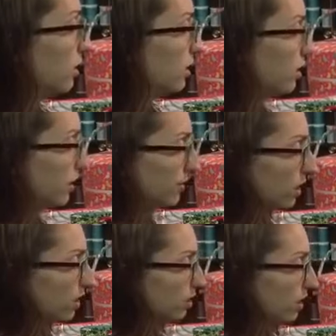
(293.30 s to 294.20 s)
And then I've
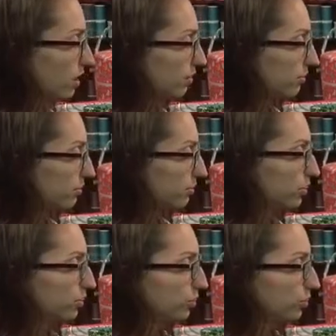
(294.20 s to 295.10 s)
got a lot of
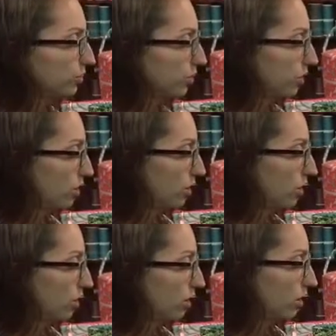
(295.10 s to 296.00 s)
new
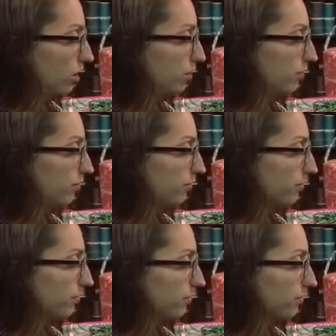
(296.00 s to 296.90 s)
um,
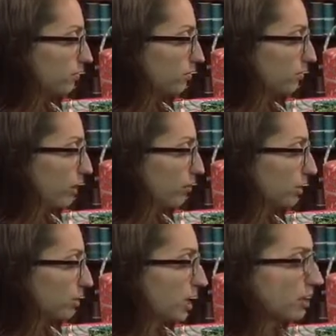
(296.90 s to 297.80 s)

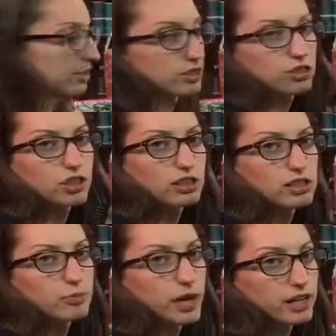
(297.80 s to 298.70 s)
fabric styles. I just got
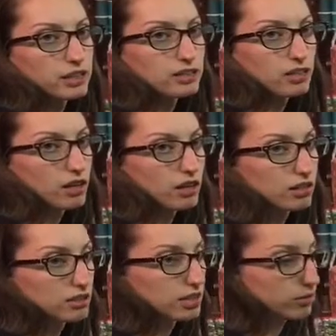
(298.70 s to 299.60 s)
these back in stock.
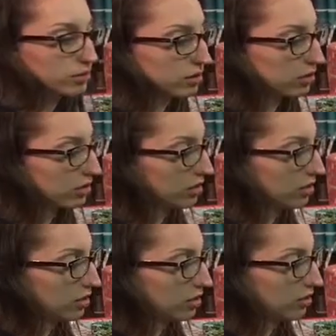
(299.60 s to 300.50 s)
They were
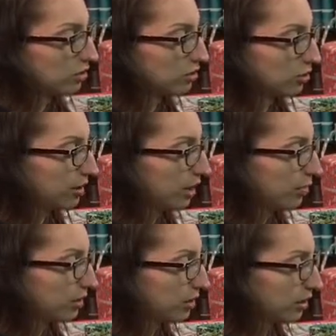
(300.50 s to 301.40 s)
sold out
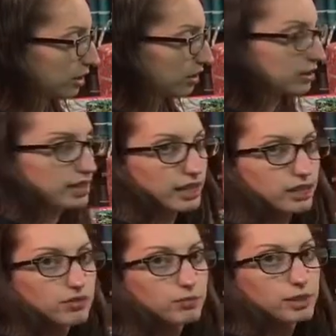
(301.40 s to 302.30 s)
within like a
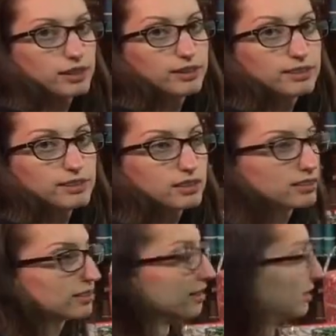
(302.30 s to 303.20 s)
day of being listed.